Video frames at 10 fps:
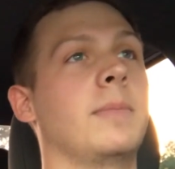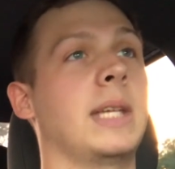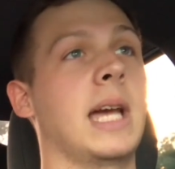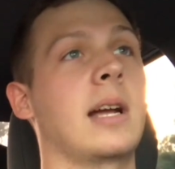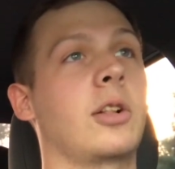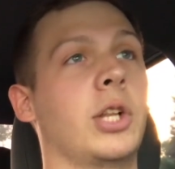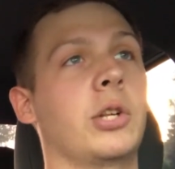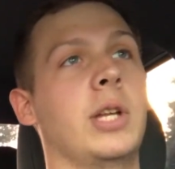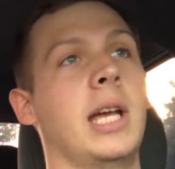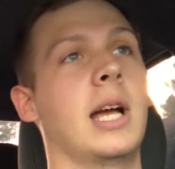yeah,
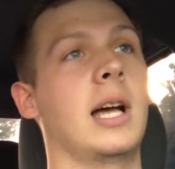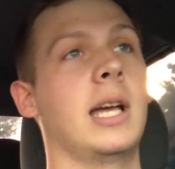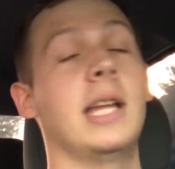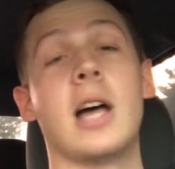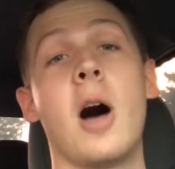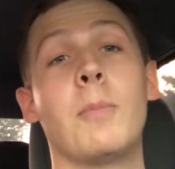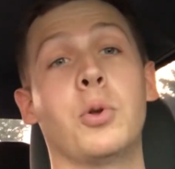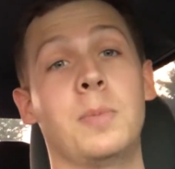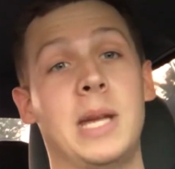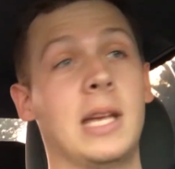clearly it
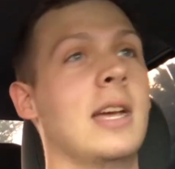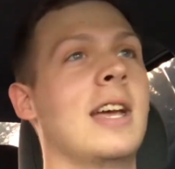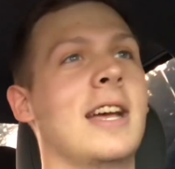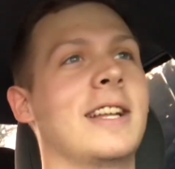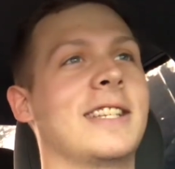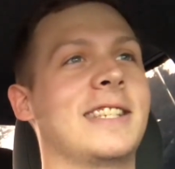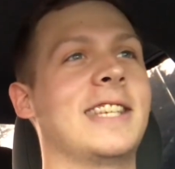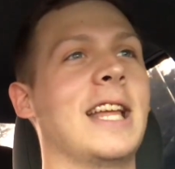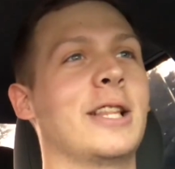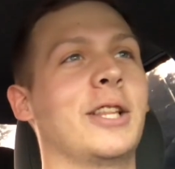humbled me, to
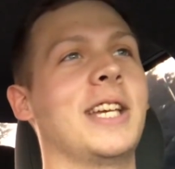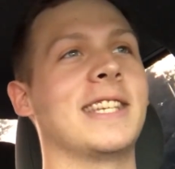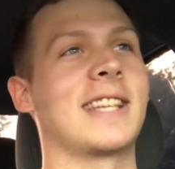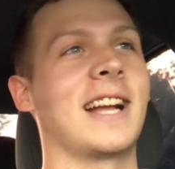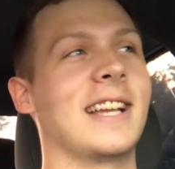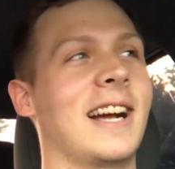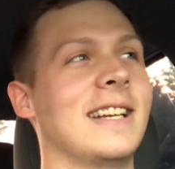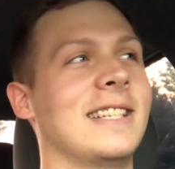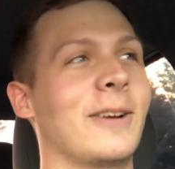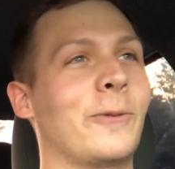say the least.
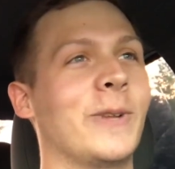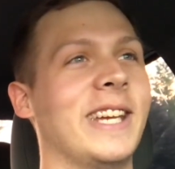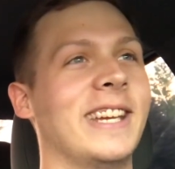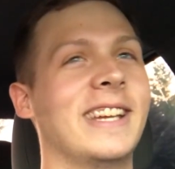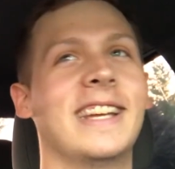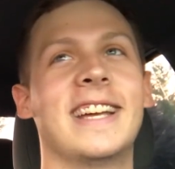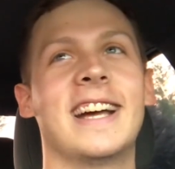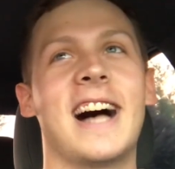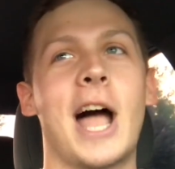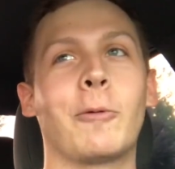
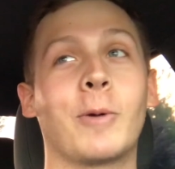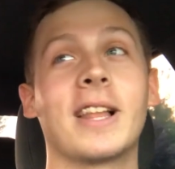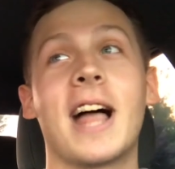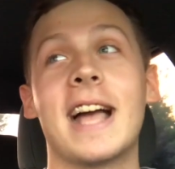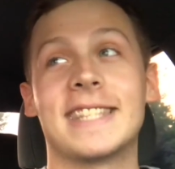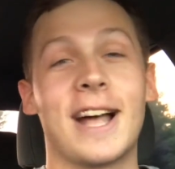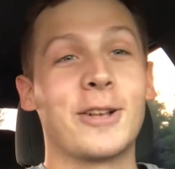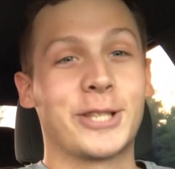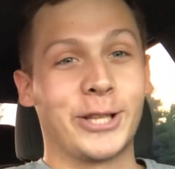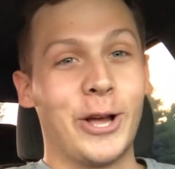I realize
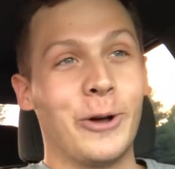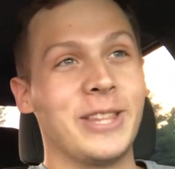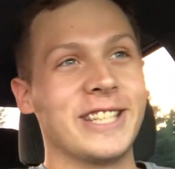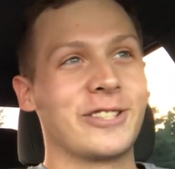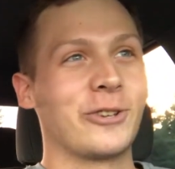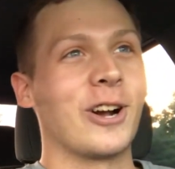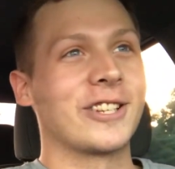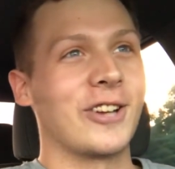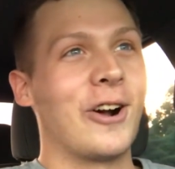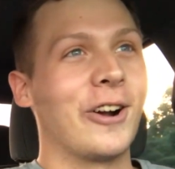how slow these
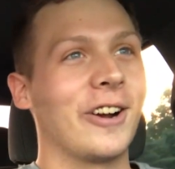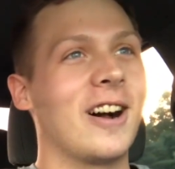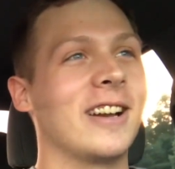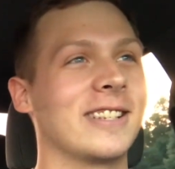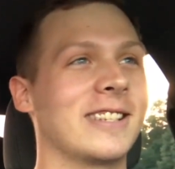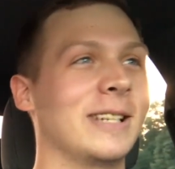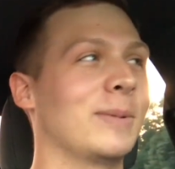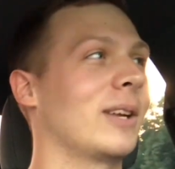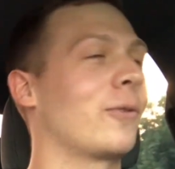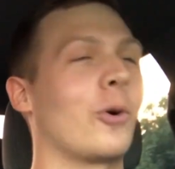trucks are, honestly.
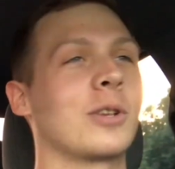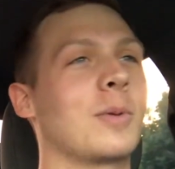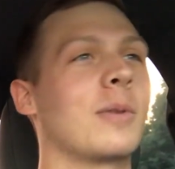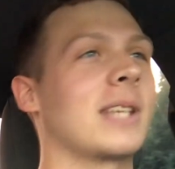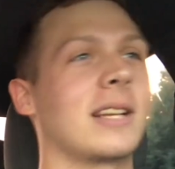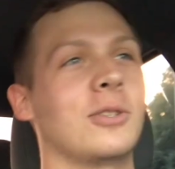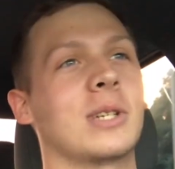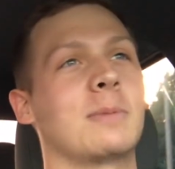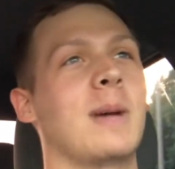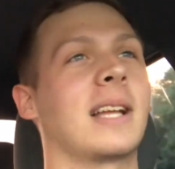But of course, what was I to
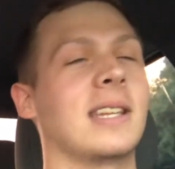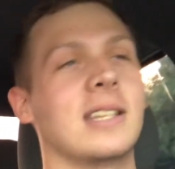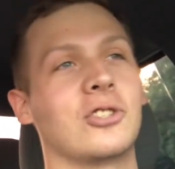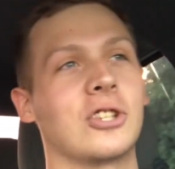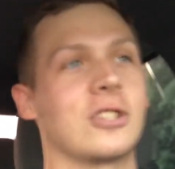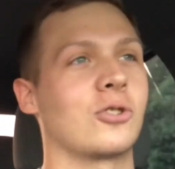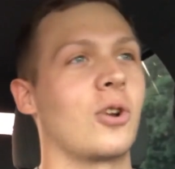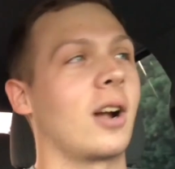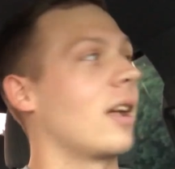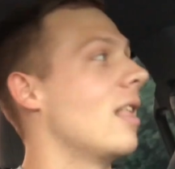expect? It is just a
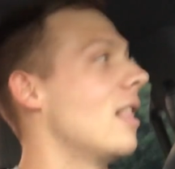truck.